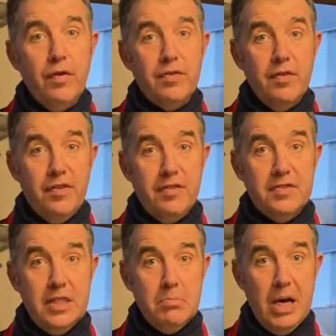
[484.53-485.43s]
to
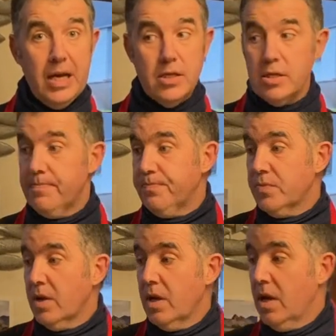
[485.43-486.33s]
15 minutes.
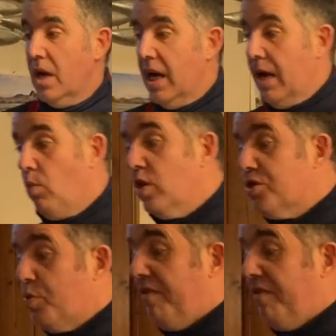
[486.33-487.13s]
Once we're